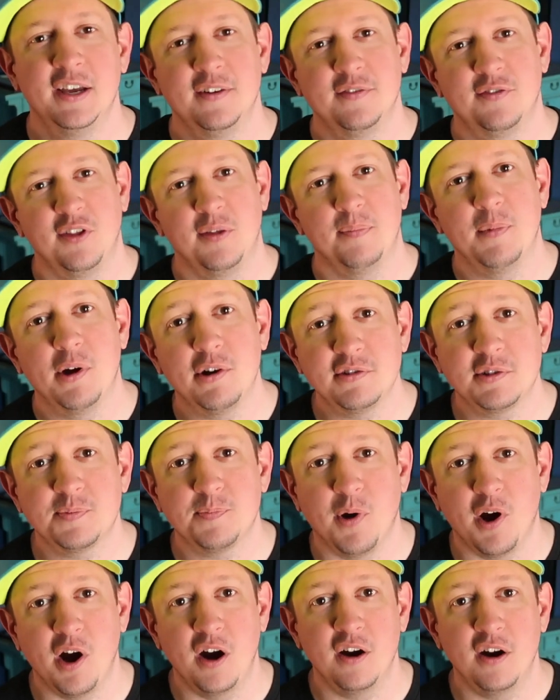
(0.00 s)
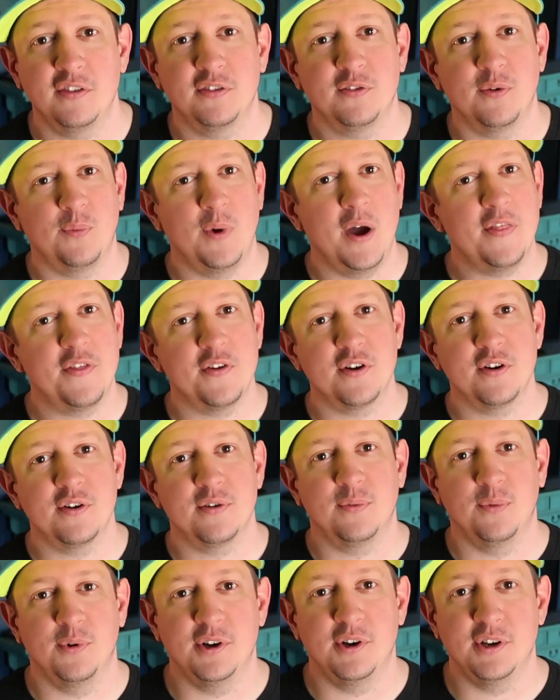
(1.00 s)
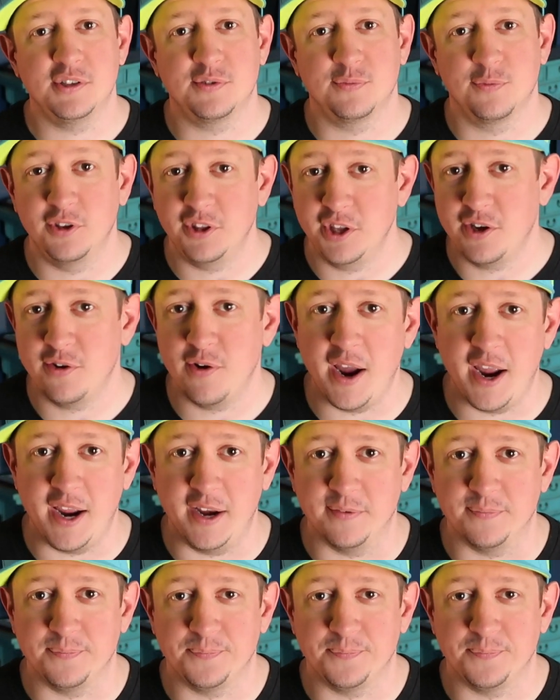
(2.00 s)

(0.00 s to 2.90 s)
For the most part, the weather was really great.